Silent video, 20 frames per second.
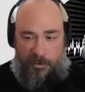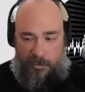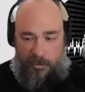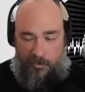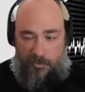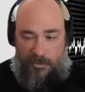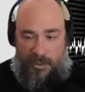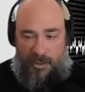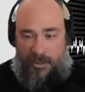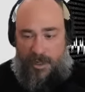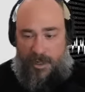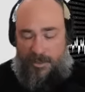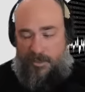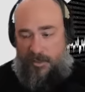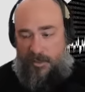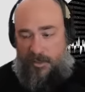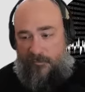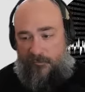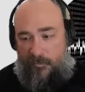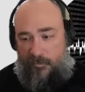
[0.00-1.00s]
To me, that's
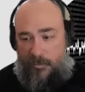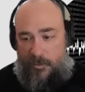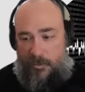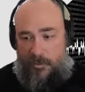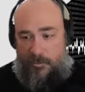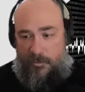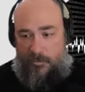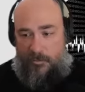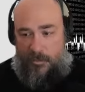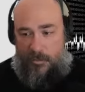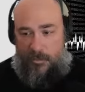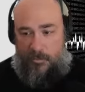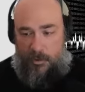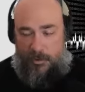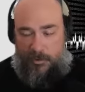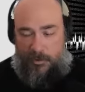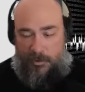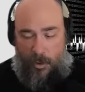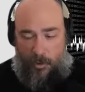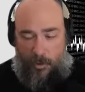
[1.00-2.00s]
the difference
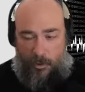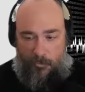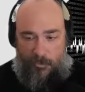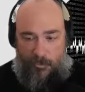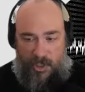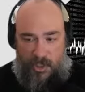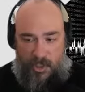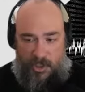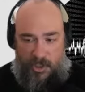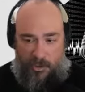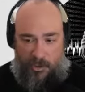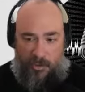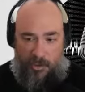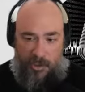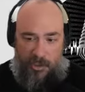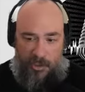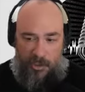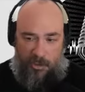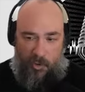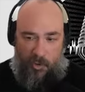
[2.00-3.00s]
with the automation
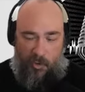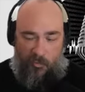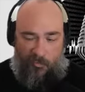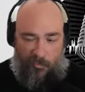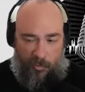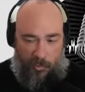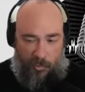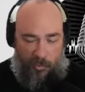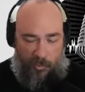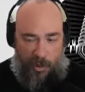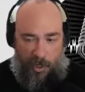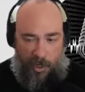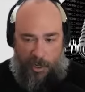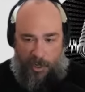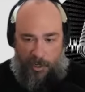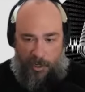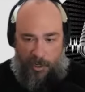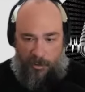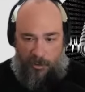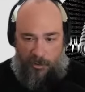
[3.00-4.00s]

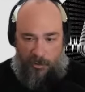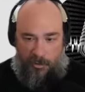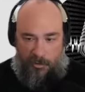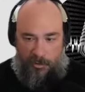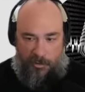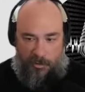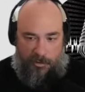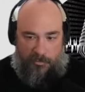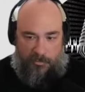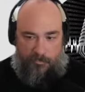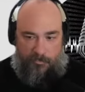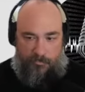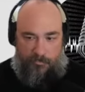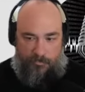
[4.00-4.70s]
over just